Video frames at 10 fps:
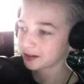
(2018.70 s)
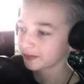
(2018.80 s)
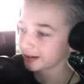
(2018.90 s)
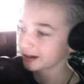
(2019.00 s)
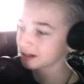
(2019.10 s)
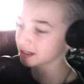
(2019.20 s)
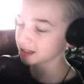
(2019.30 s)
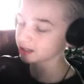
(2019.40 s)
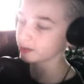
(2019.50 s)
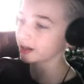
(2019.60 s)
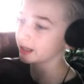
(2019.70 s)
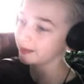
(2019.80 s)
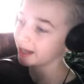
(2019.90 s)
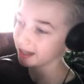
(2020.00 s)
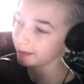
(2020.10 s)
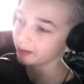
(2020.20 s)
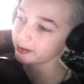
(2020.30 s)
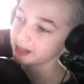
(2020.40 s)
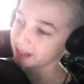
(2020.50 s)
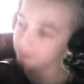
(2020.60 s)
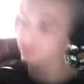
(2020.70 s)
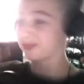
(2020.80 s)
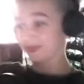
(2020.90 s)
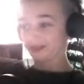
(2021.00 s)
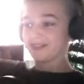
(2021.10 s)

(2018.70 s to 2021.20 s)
Lemonade Pool's been work in progress for ages.